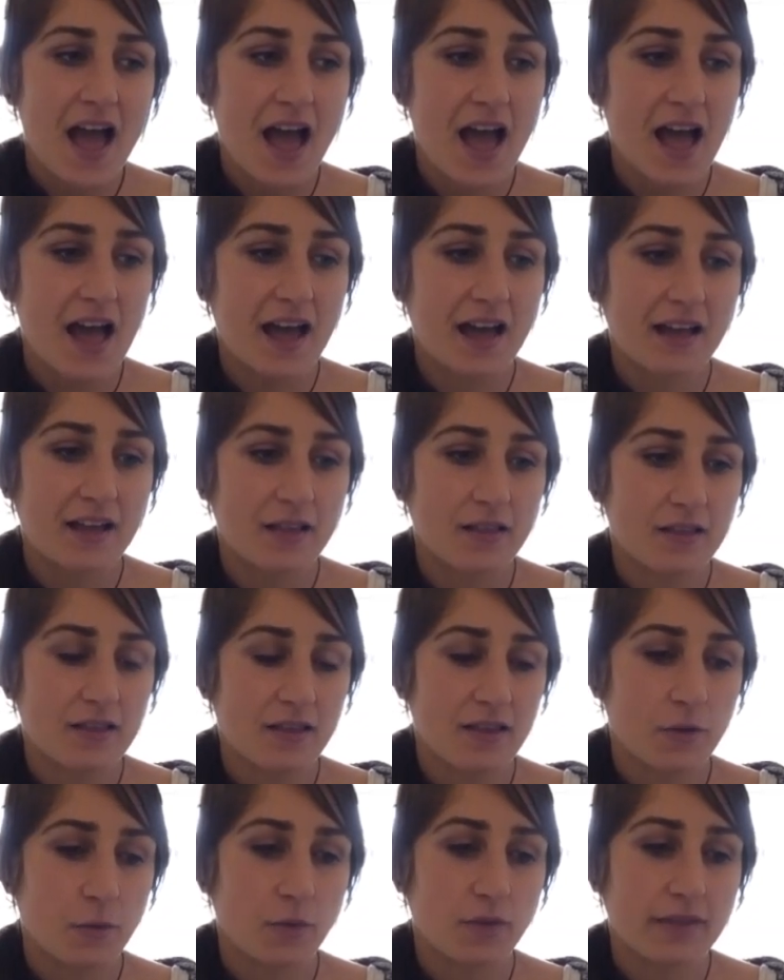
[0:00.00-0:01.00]
and
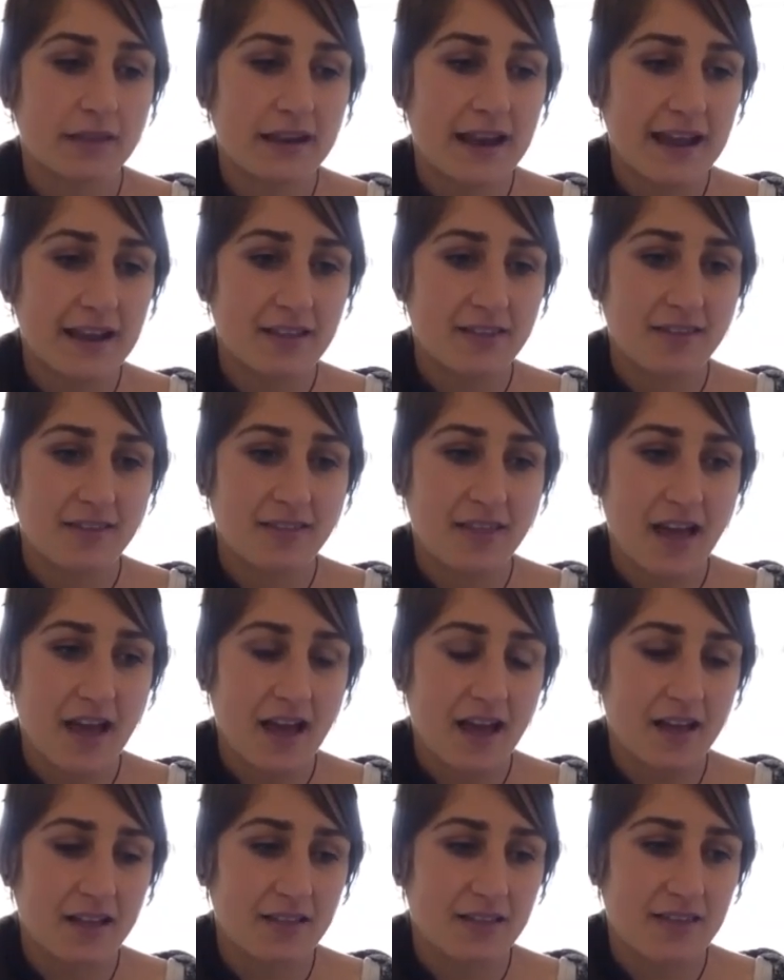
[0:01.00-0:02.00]
it was later
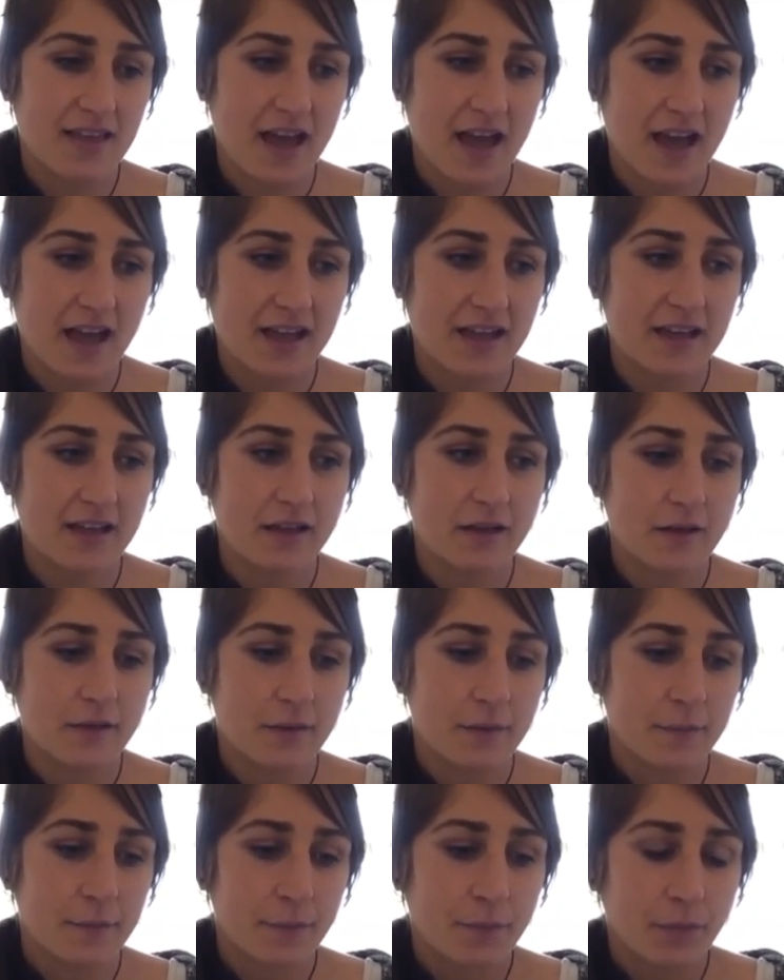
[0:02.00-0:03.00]
that day
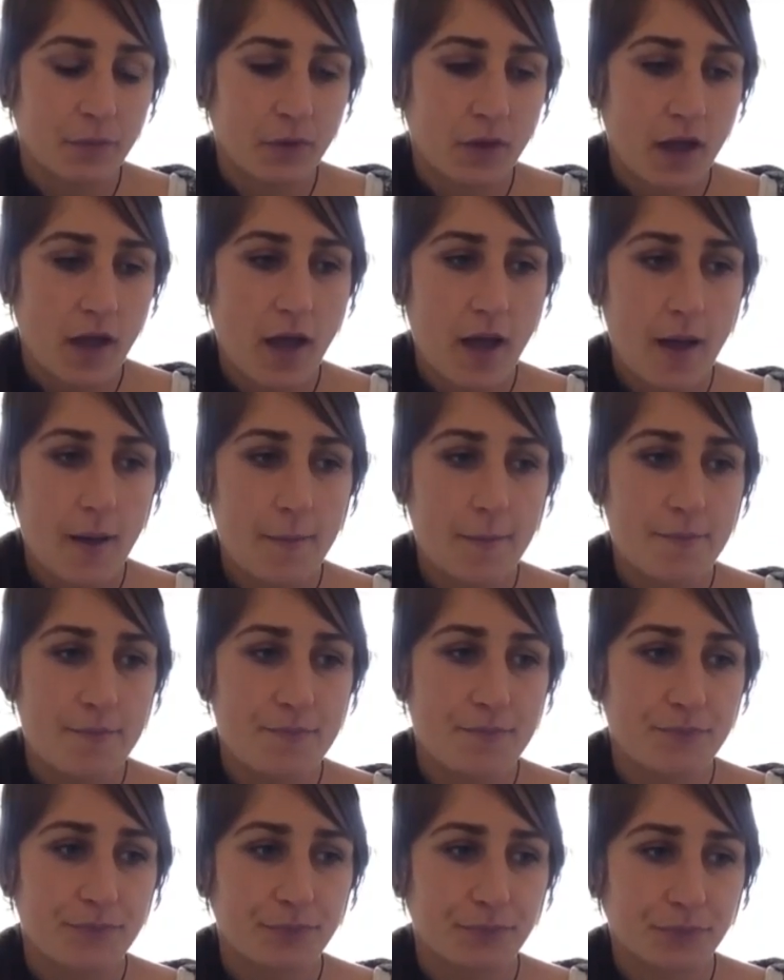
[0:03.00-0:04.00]

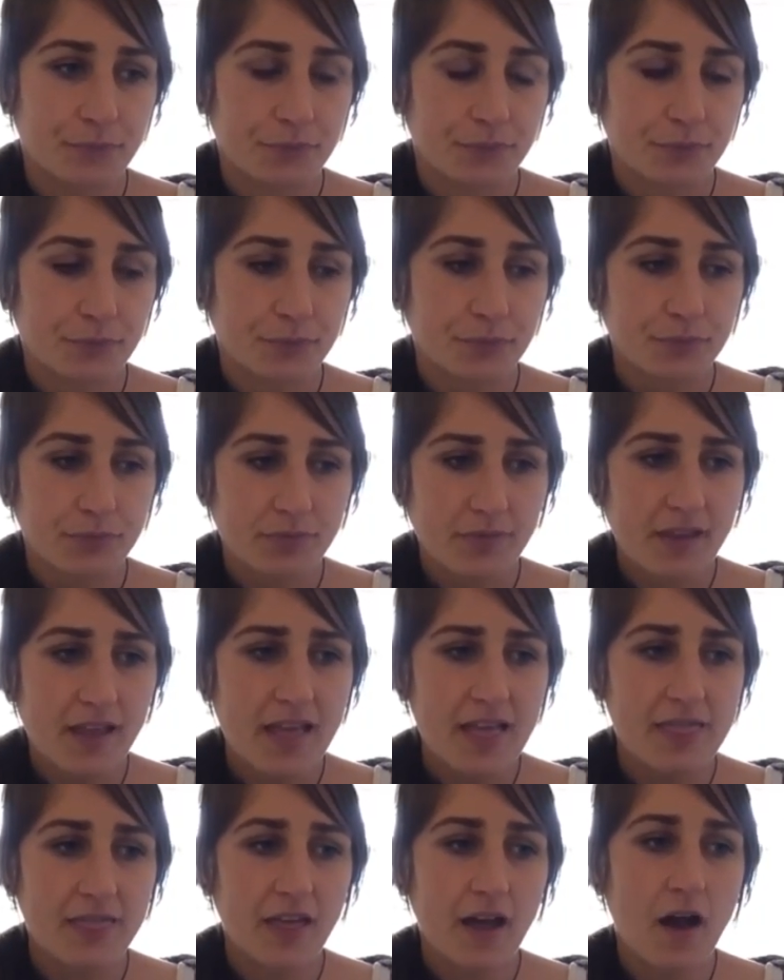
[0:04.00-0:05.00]
that
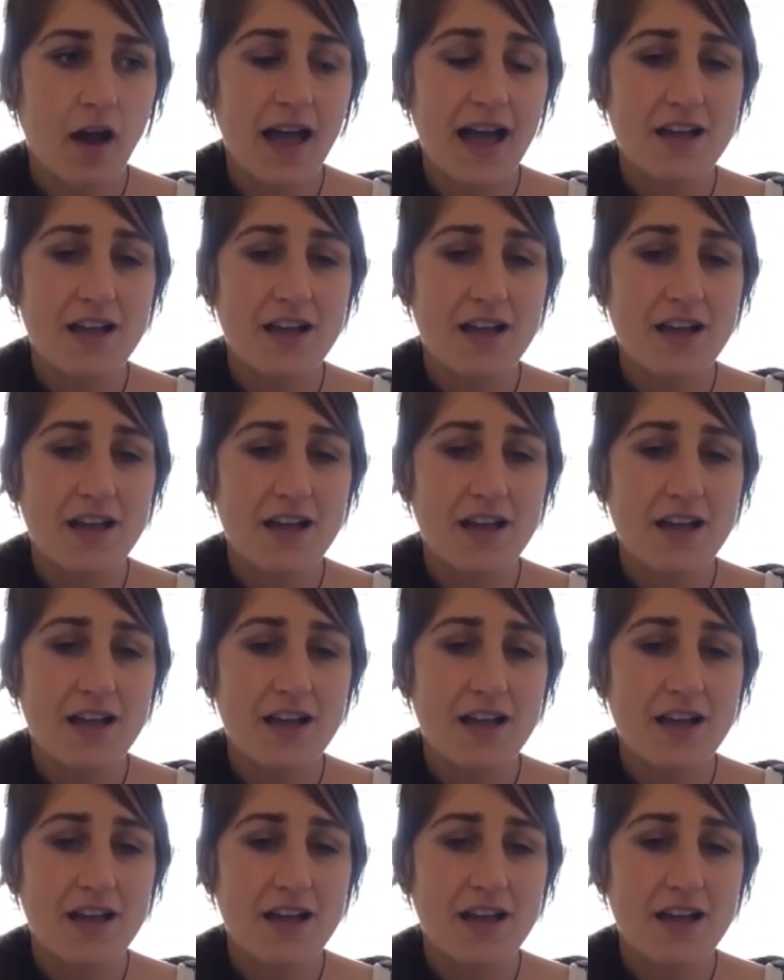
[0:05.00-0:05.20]
I